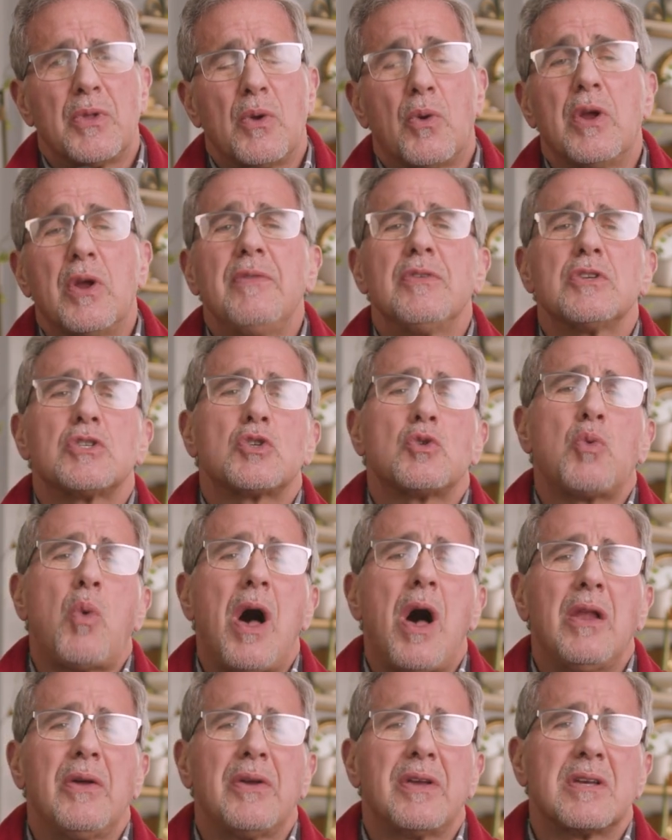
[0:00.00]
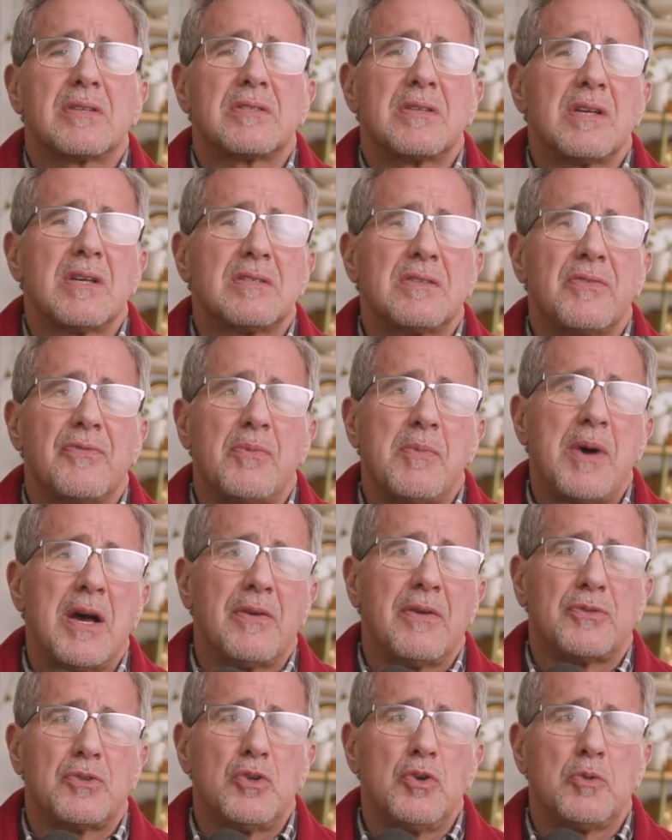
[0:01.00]
or even swallowing excessive
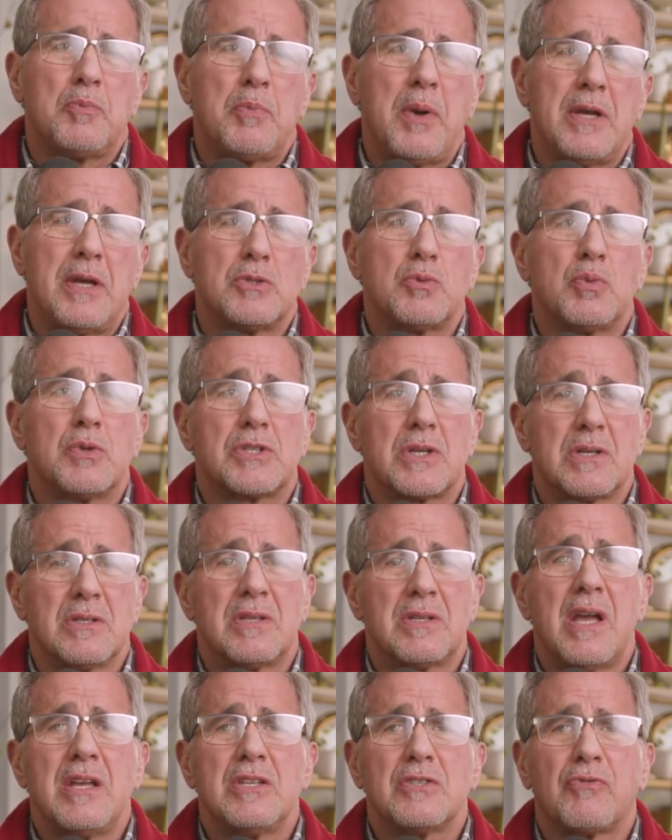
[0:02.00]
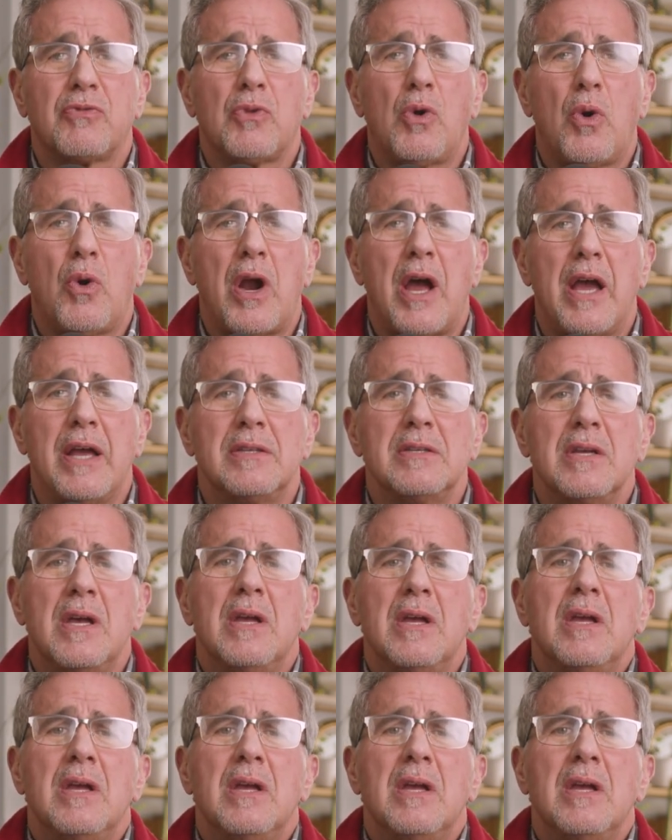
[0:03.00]
amount of toothpaste which contains fluoride,